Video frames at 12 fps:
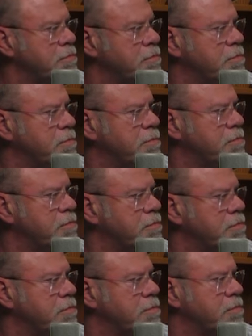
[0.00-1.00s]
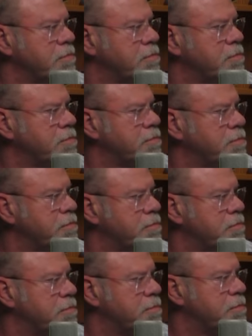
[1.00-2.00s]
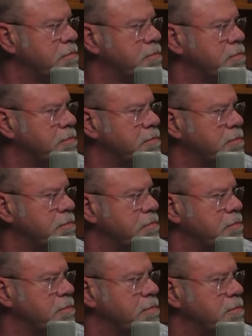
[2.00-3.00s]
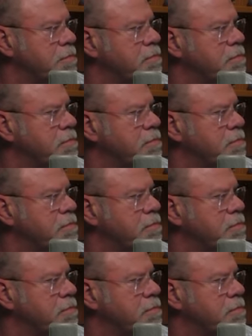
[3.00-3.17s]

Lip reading: (not speaking)